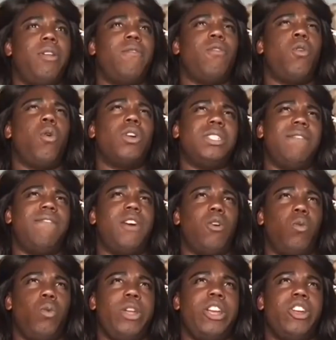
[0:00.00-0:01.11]
of course it
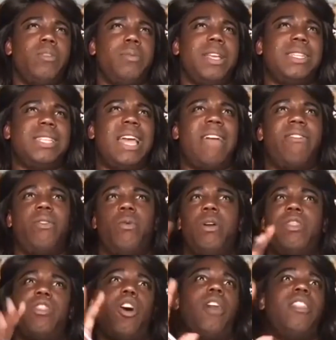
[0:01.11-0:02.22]
felt weird because everyone
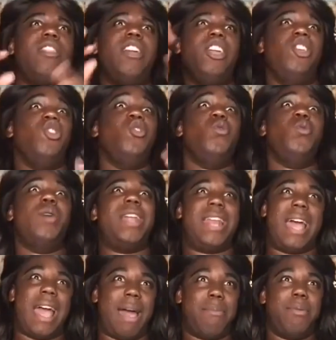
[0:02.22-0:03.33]
thought that they knew what had
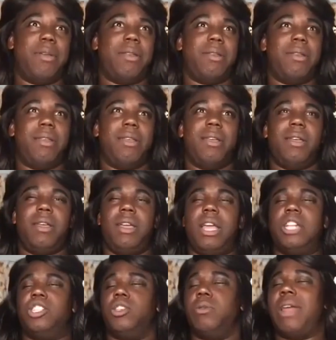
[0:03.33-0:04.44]
happened. Mm-hmm.
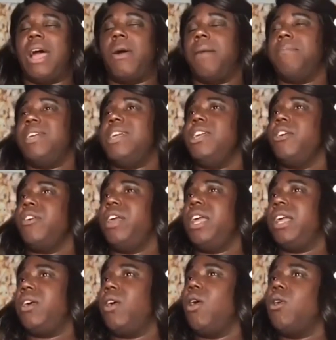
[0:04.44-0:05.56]
And so now I'm
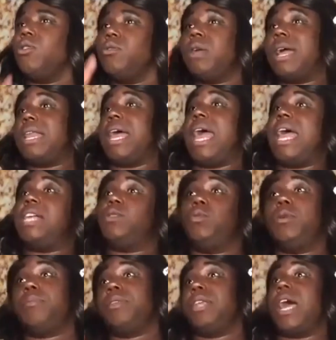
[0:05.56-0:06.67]
hearing, oh, you got an ass
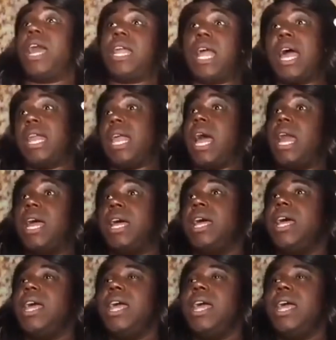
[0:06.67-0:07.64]
whooping, yada, yada, yada.